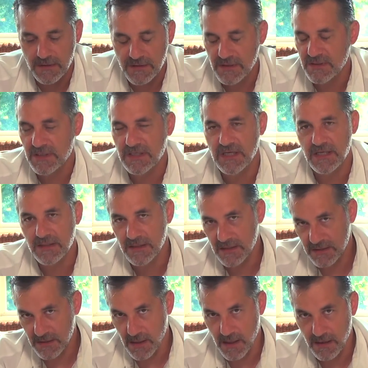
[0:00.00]
just to kick
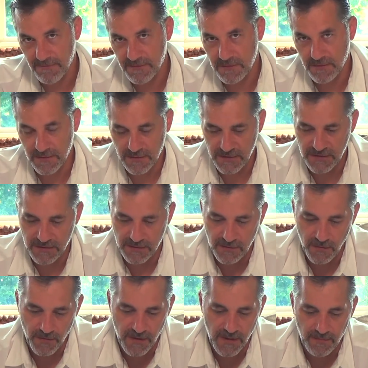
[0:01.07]
this off so that you
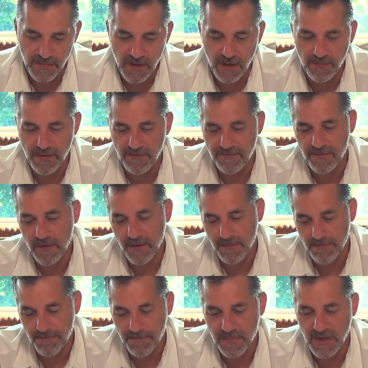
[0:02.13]
know where I'm coming
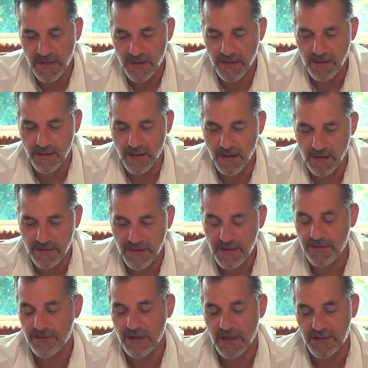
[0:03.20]
from. And the
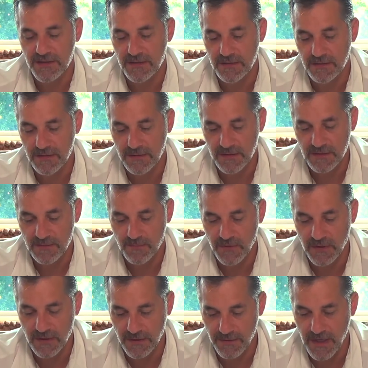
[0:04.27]
introduction to this
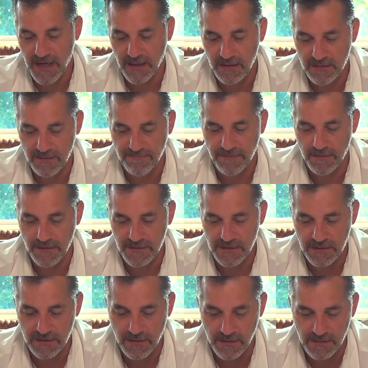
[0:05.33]
book, Cracking the
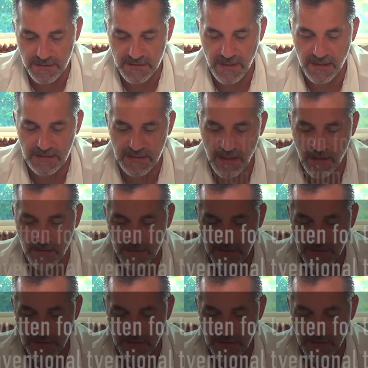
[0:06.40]
Flourishing Code, starts out